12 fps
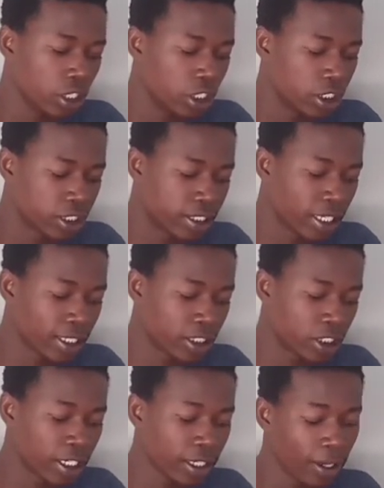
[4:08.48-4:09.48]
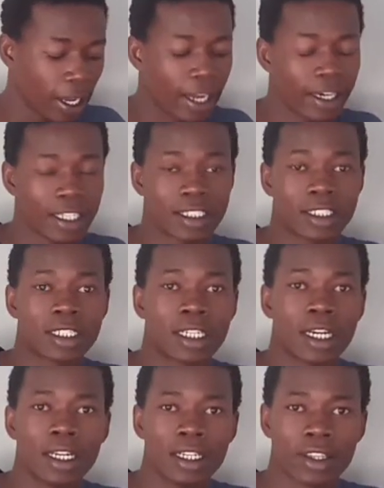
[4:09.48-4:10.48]
is that
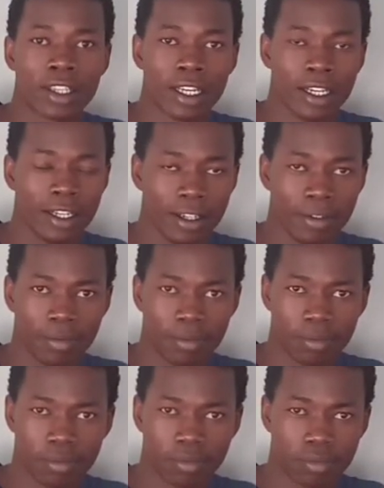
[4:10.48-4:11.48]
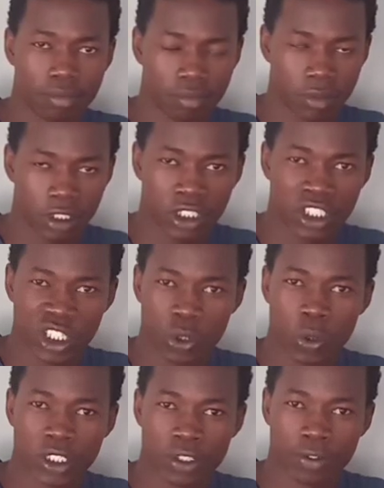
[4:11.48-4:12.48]
understand the
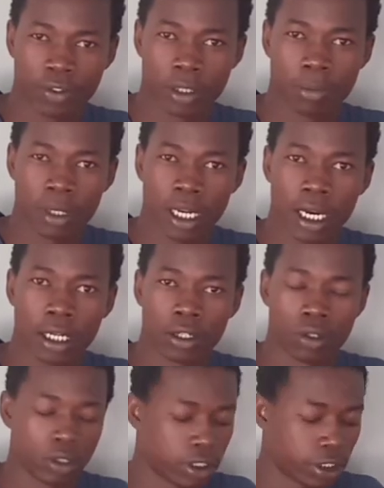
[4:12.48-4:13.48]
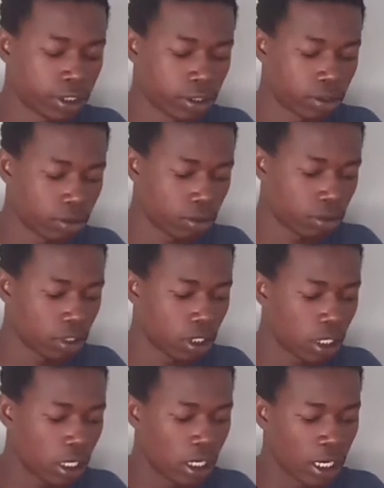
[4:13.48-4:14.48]
sequence of the black notes.
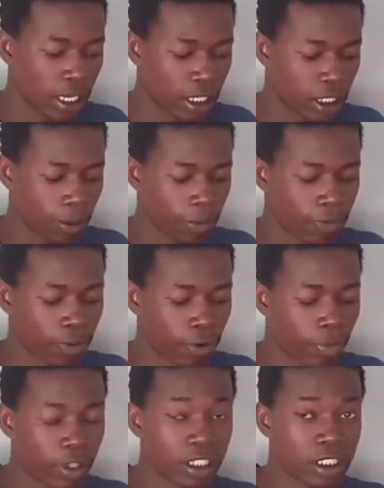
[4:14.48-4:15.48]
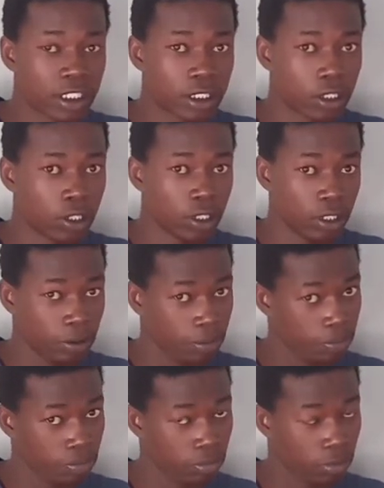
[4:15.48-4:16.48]
Like from this
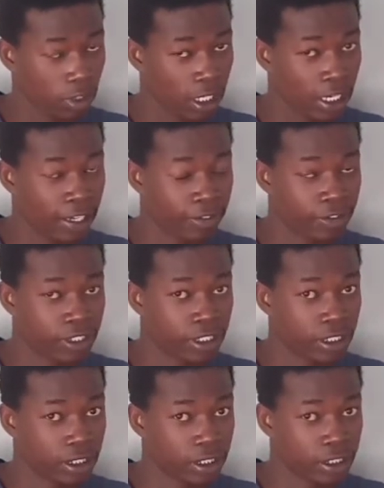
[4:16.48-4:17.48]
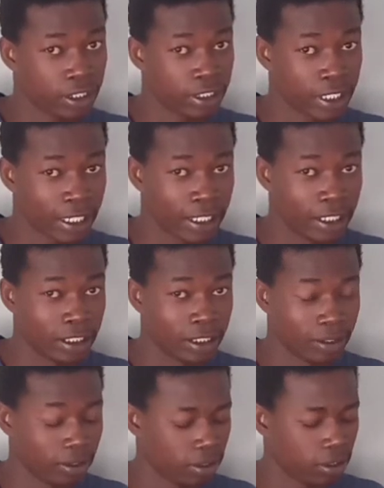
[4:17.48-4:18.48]
left side,
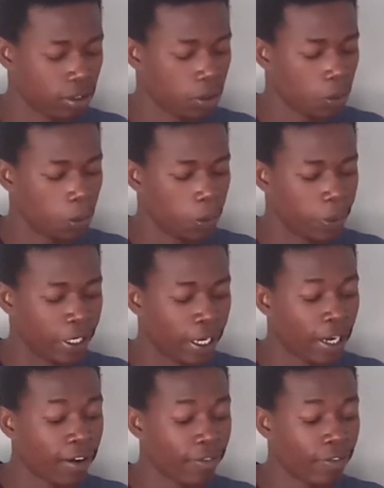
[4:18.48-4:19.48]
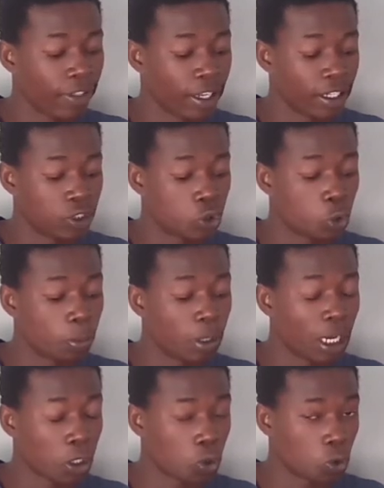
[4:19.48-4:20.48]
we have the two
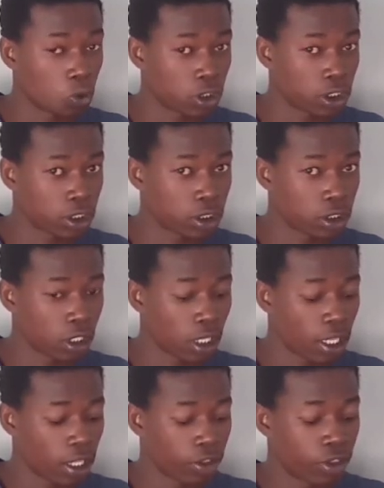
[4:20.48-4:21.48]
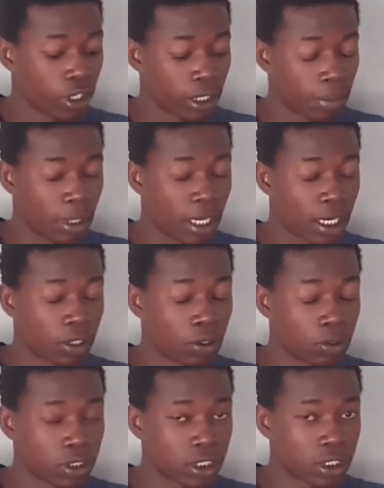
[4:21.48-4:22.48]
black notes, three black
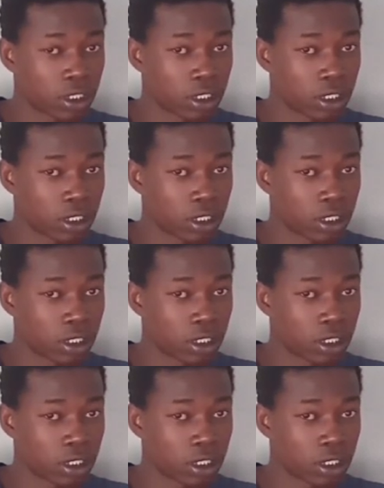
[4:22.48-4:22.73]
notes,